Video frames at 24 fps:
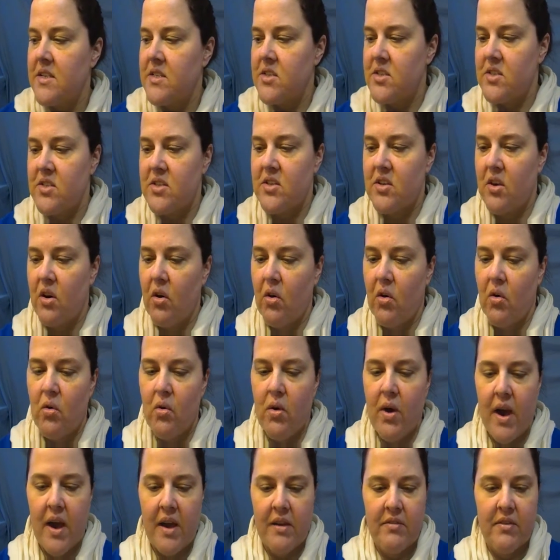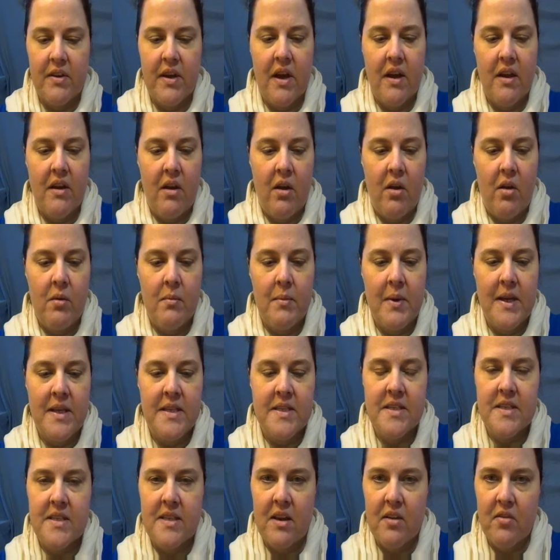So I've got all my
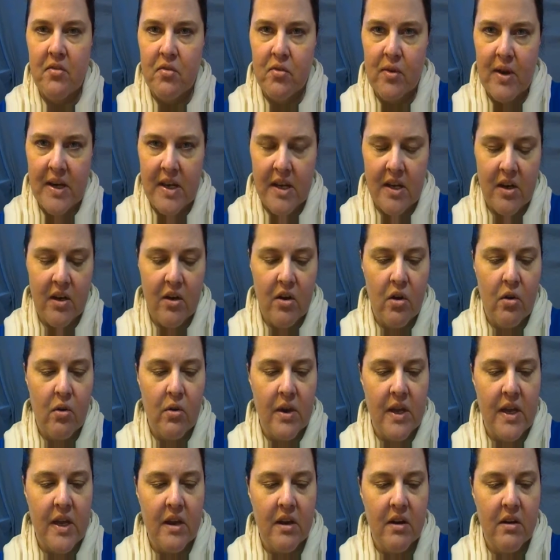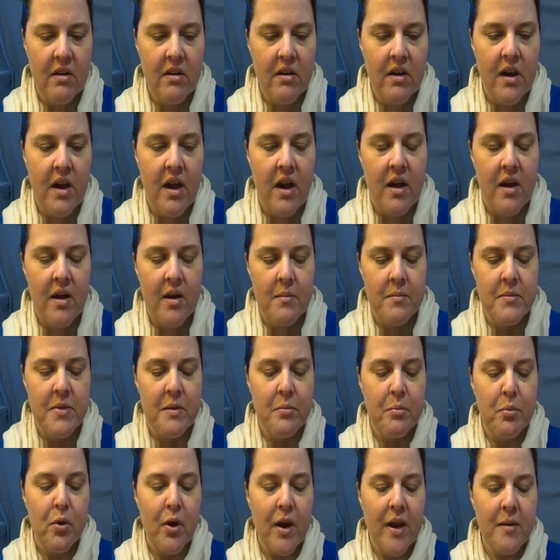stuff ready to go here.
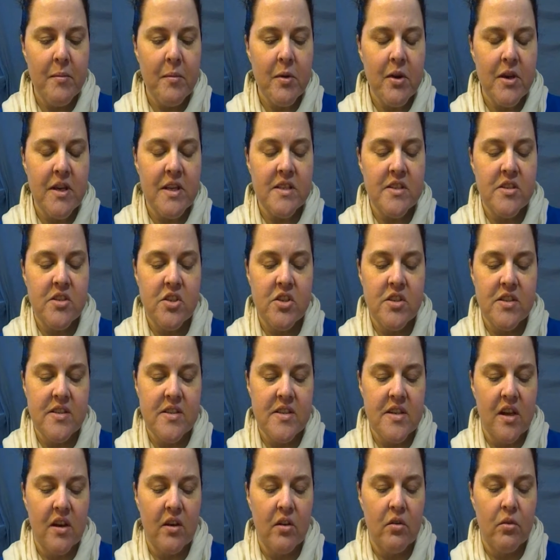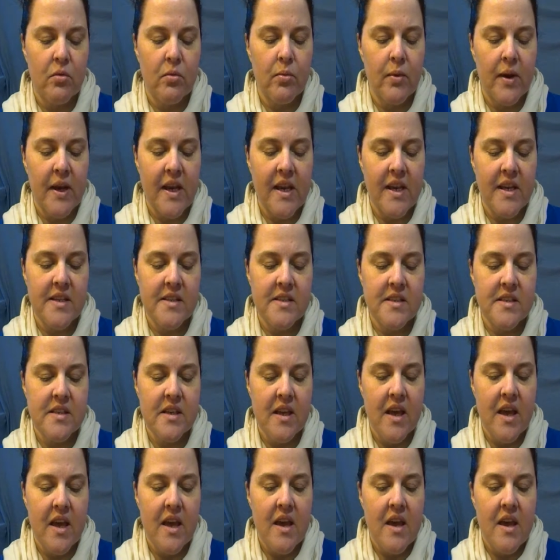The primer is just a great
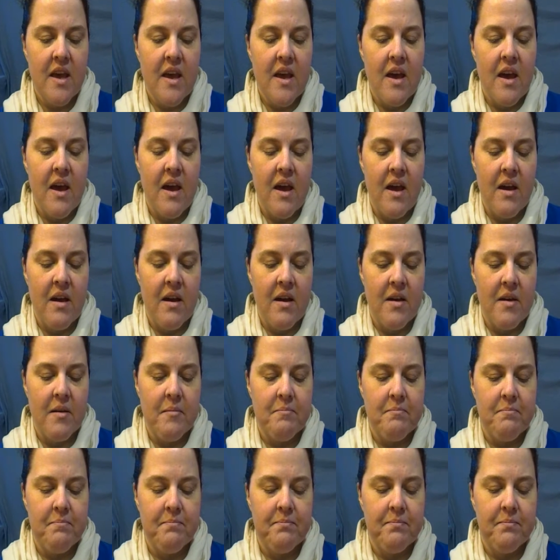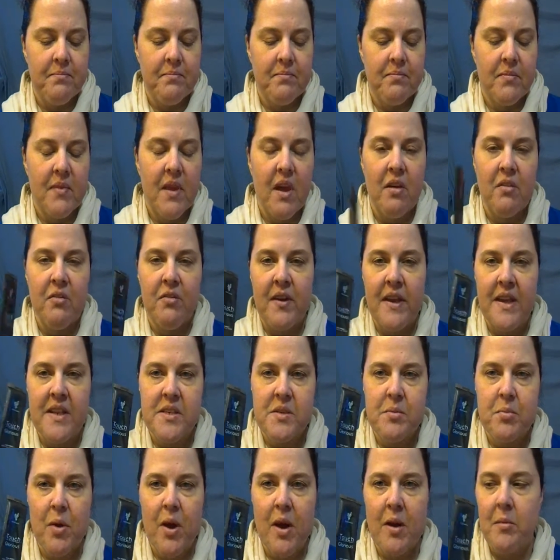a
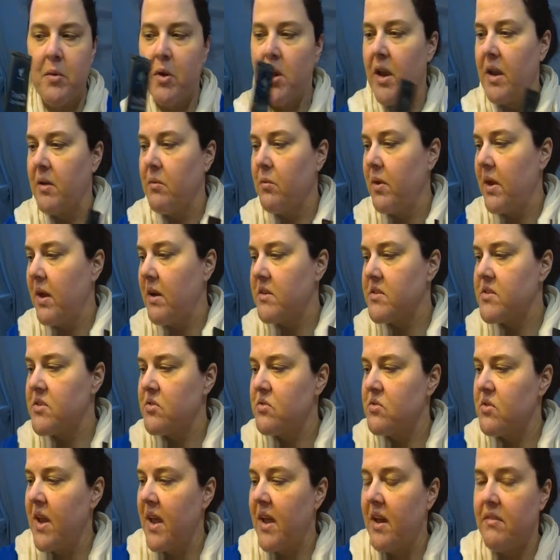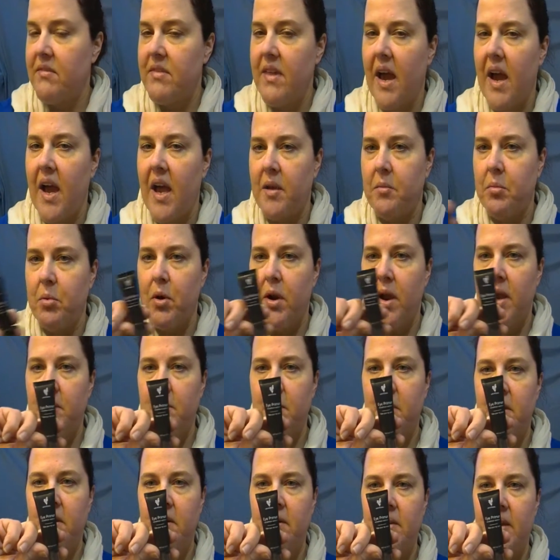face primer, and we also have the eye
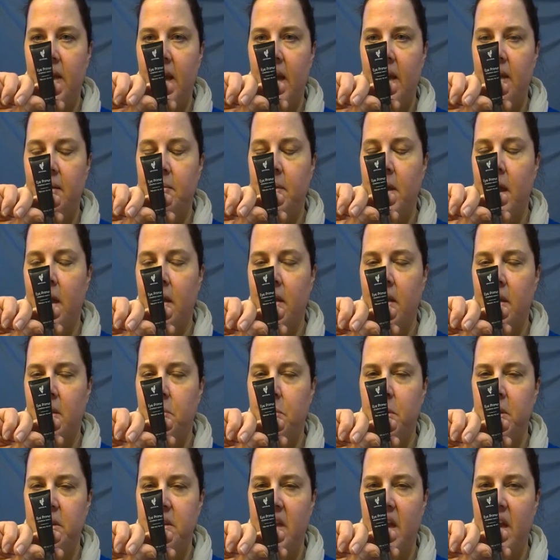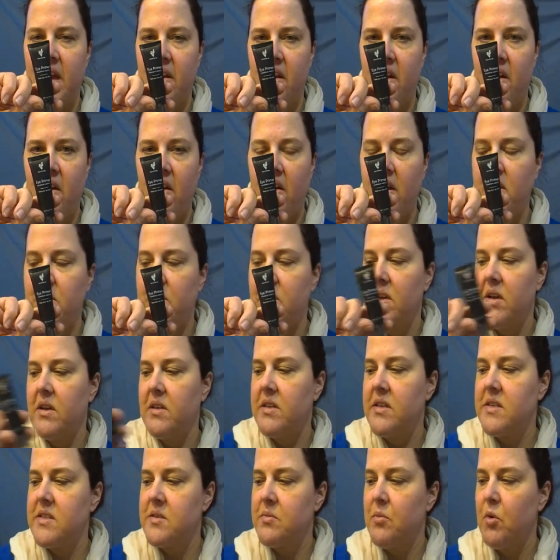primer. I'm not going to put that on
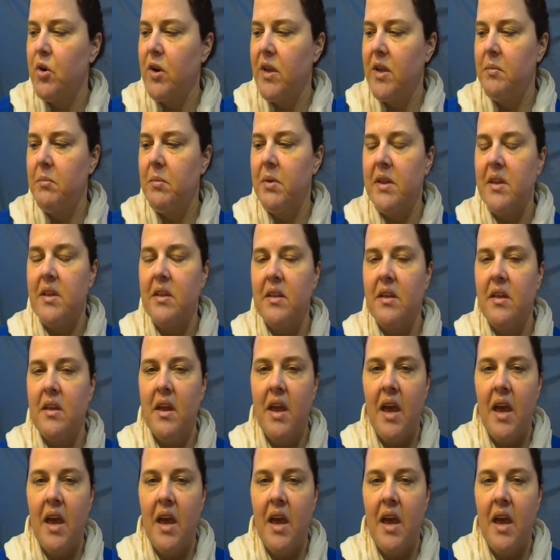this morning, but